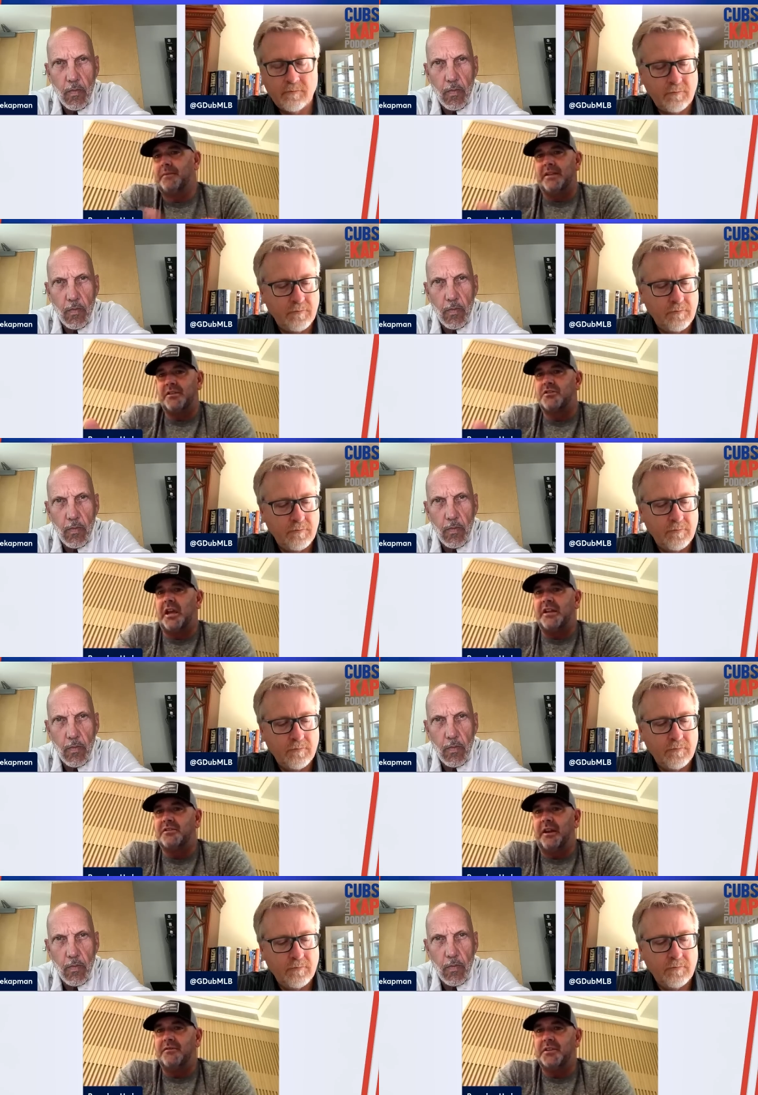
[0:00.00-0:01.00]
Speaker 1: that's a
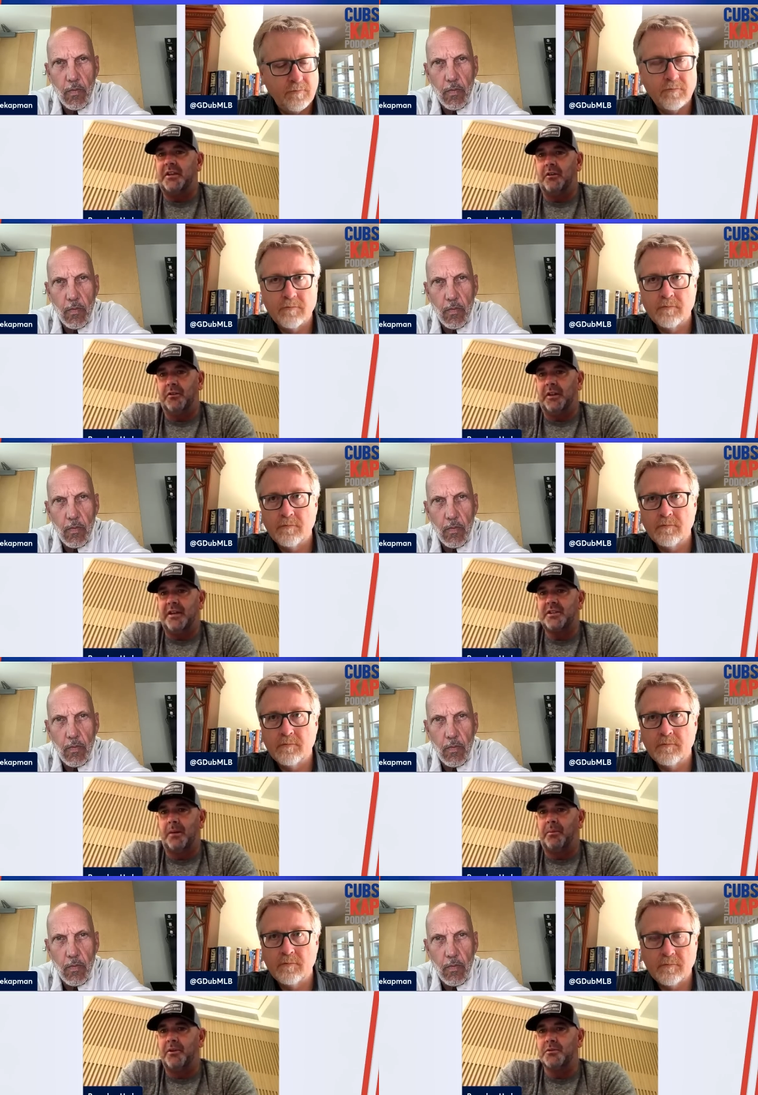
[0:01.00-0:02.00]
change that I've seen here the last
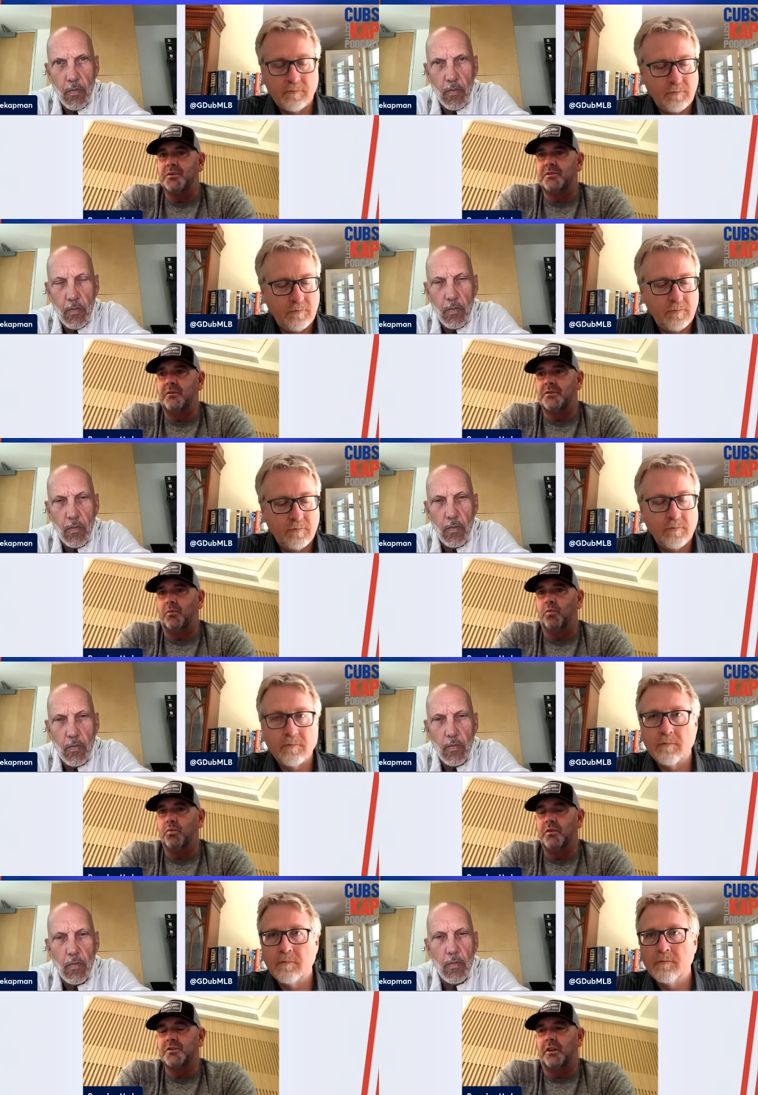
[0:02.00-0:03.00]
couple years. Was there's a
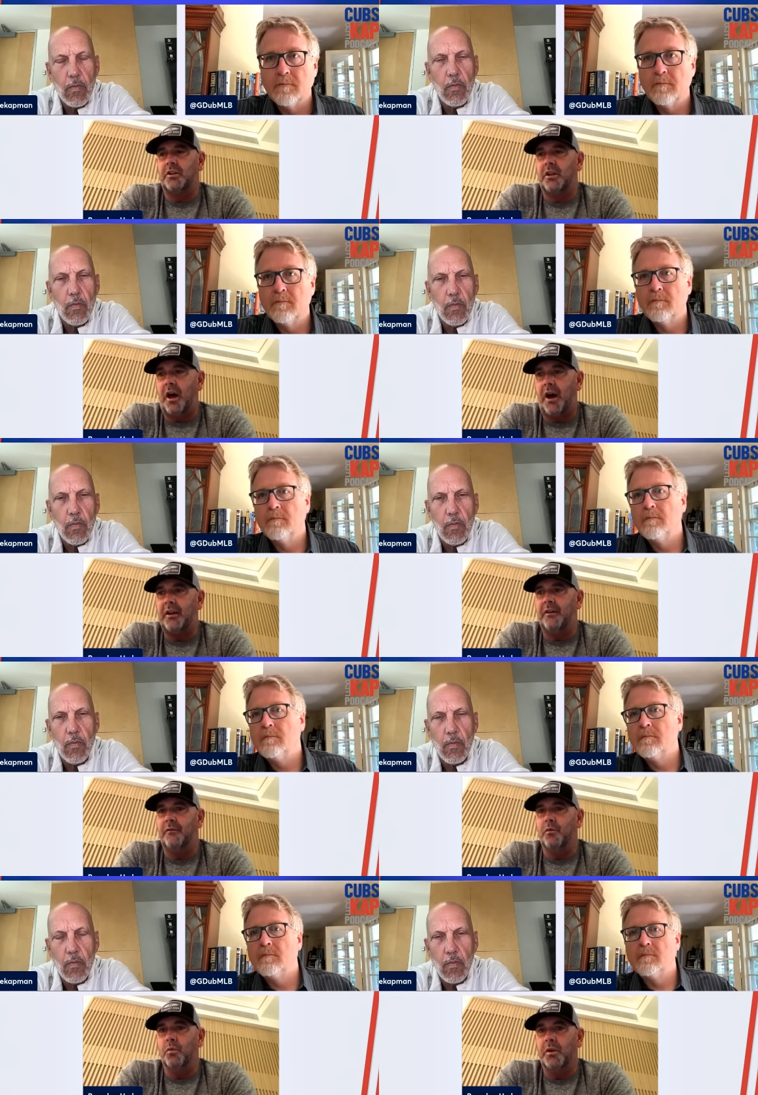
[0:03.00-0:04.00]
there's a lot of
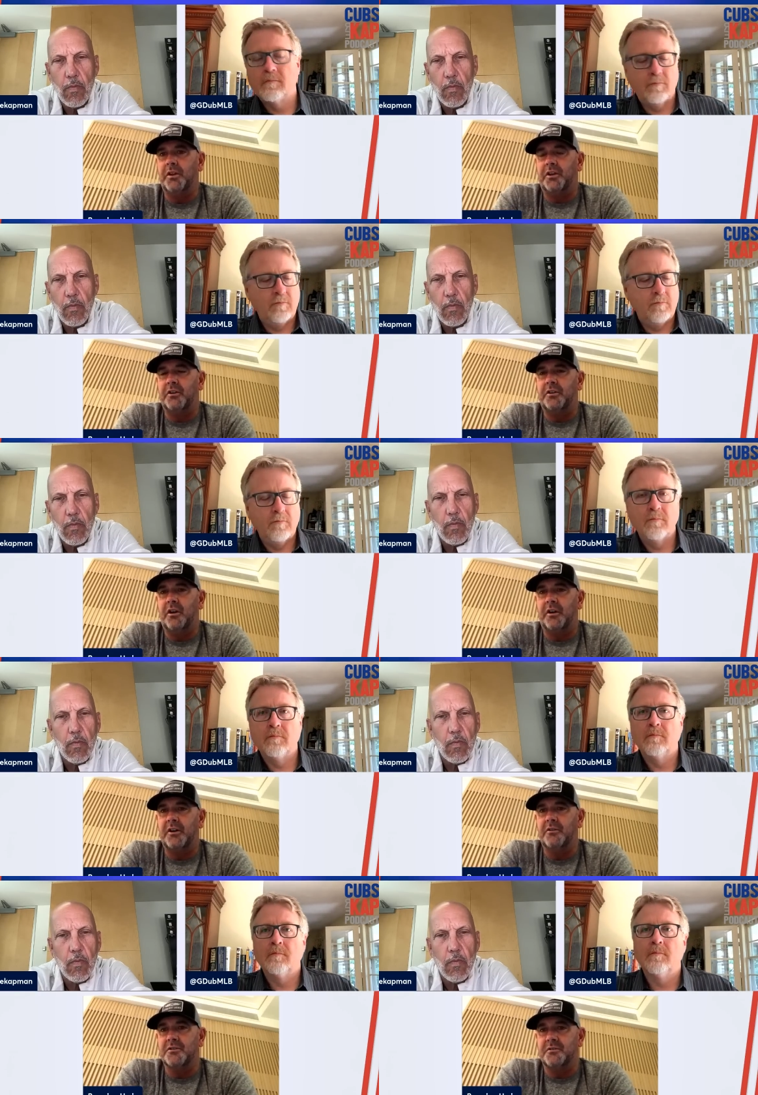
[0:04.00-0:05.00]
really good young
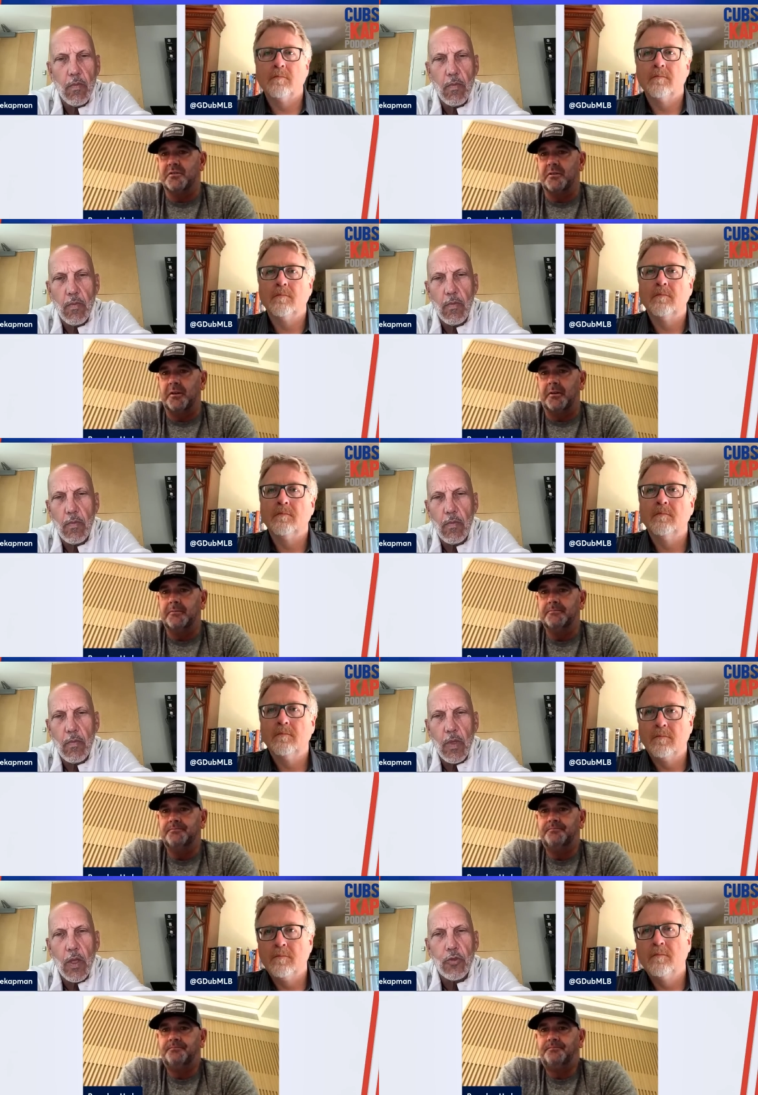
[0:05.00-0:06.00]
hitters in this league.
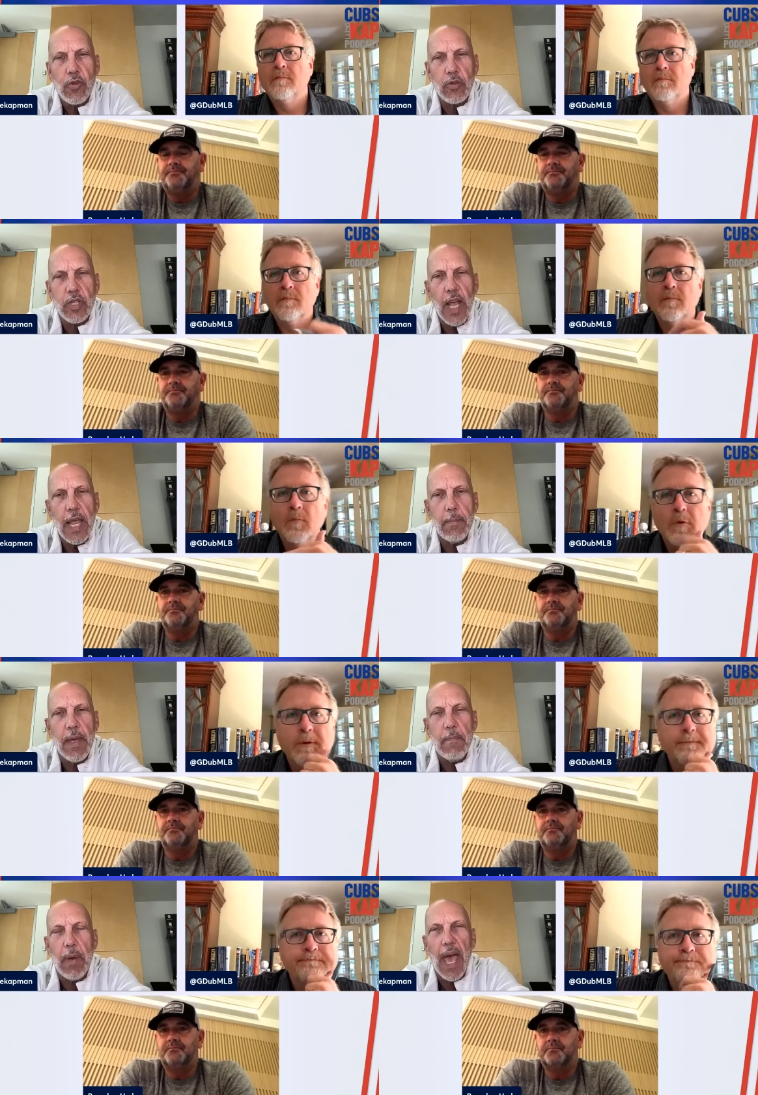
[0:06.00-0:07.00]
Speaker 2: So
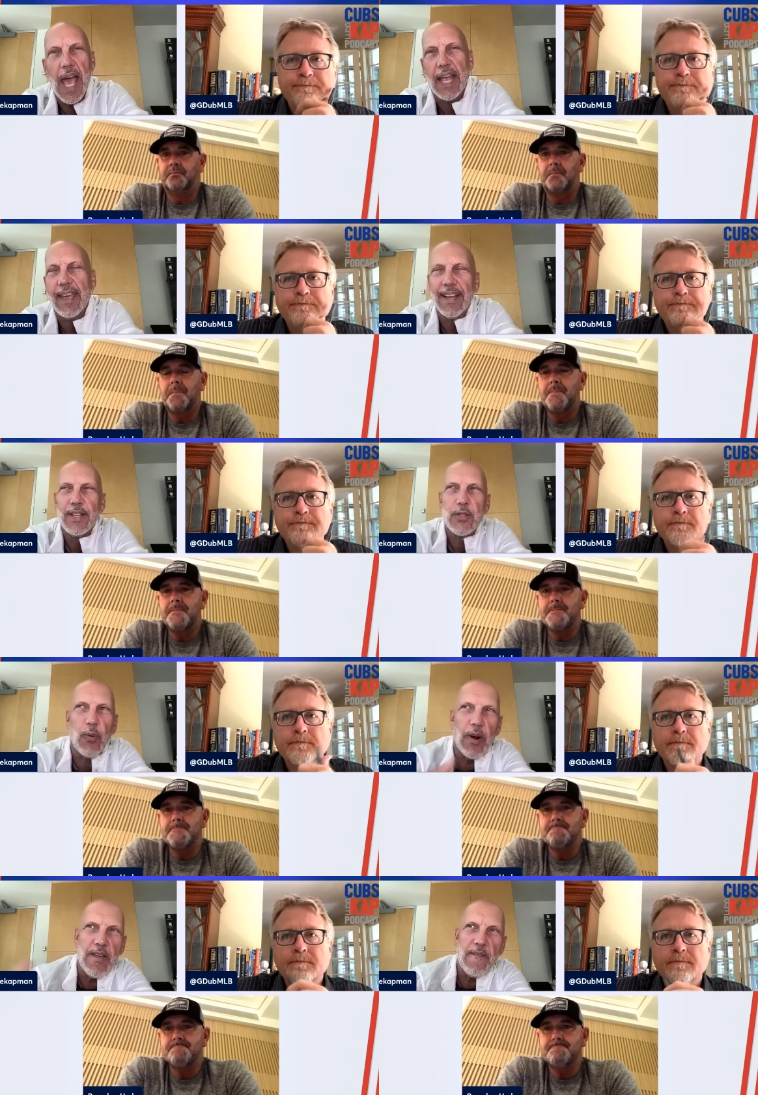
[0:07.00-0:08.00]
take me back
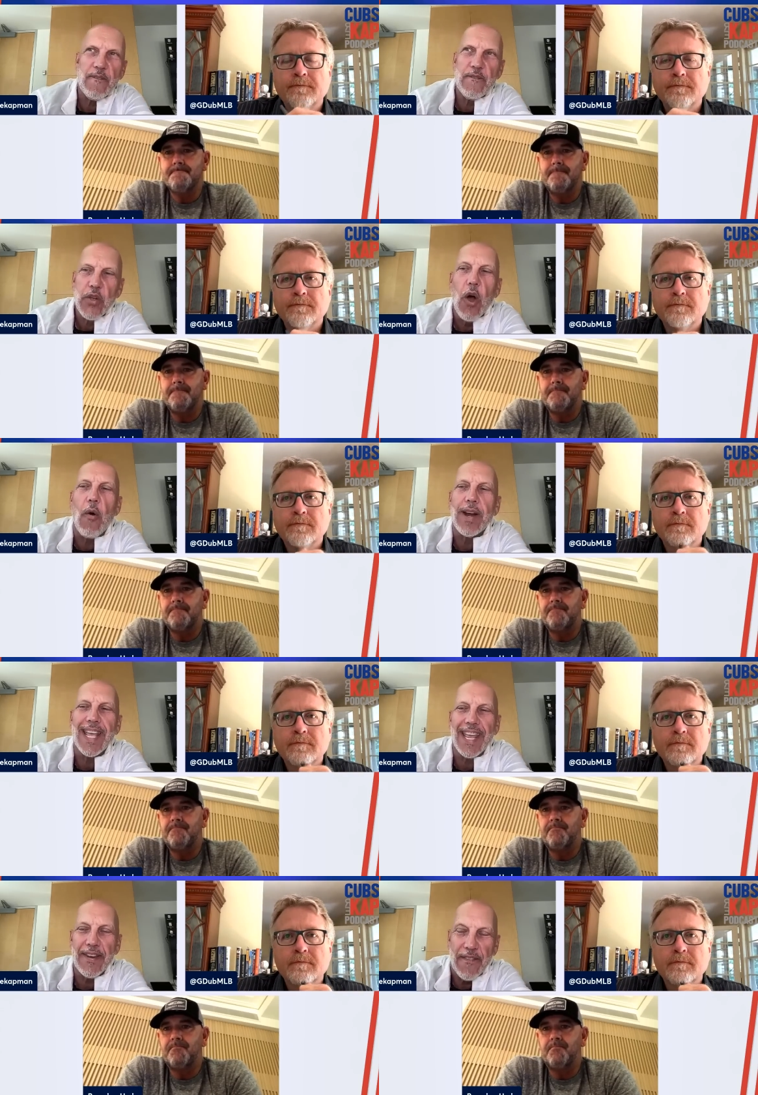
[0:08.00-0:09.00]
twenty
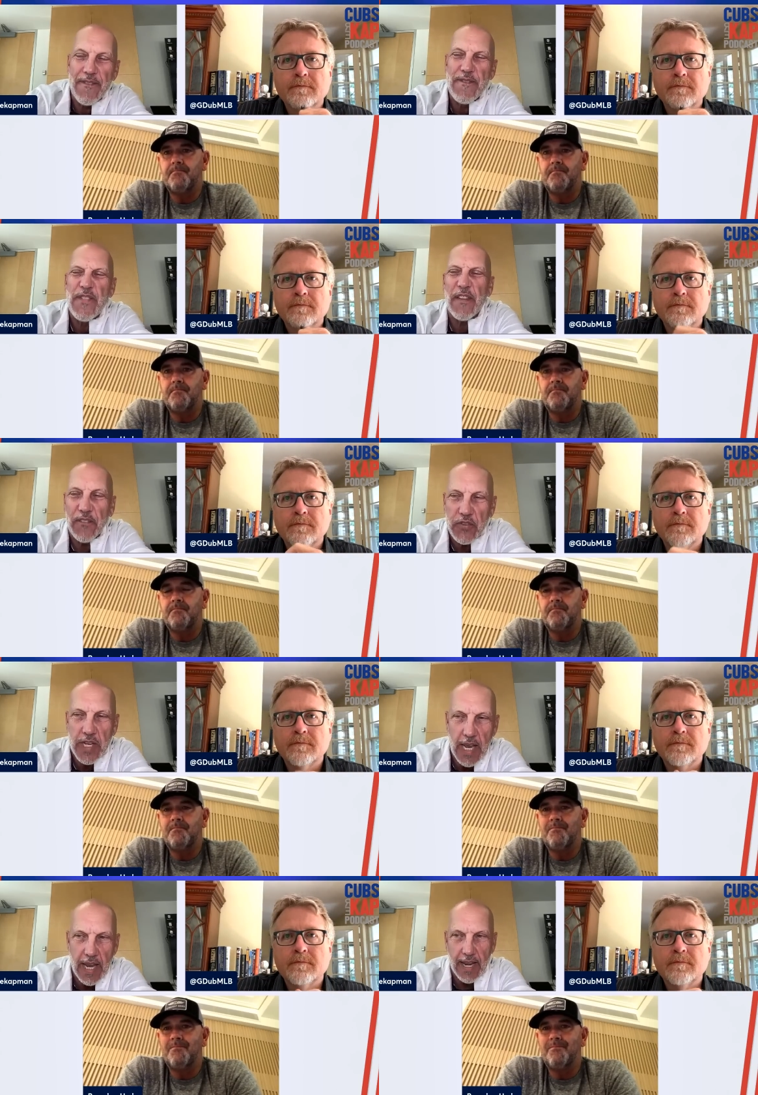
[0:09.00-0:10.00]
going into
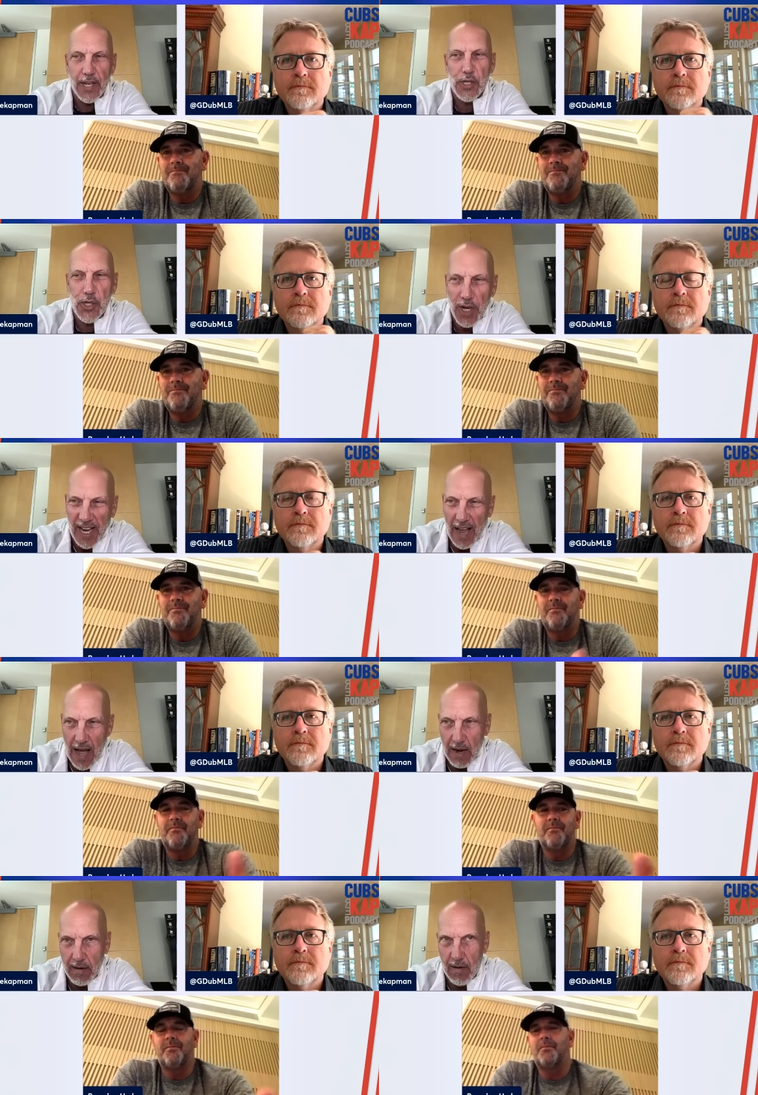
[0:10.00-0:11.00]
fifteen in
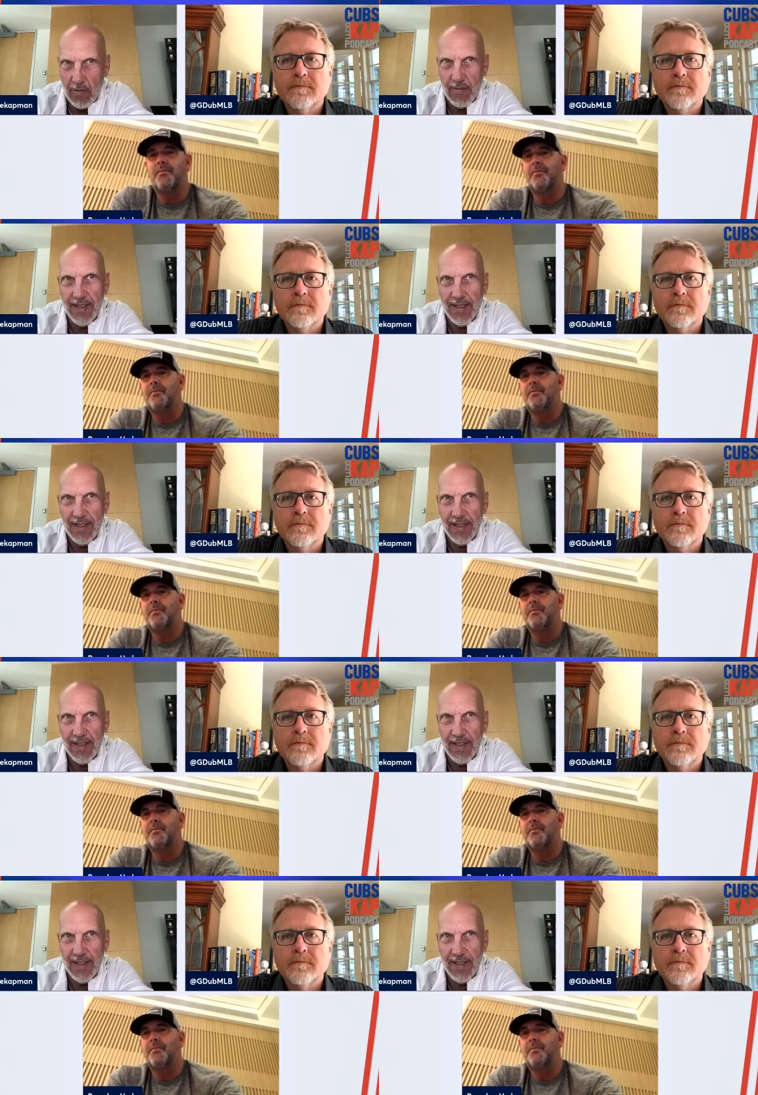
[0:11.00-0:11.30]
Chicago.